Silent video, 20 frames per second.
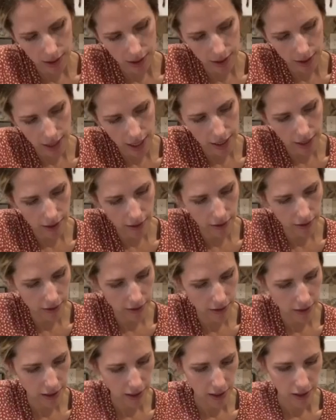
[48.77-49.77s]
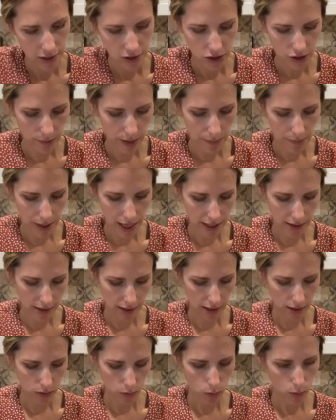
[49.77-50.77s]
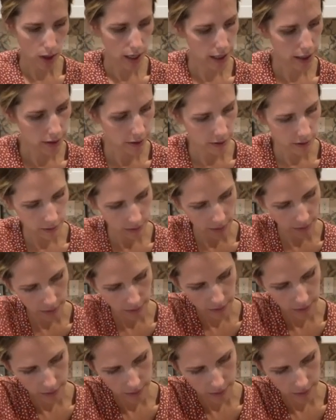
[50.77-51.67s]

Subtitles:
gonna kind of do my best. That's 1. This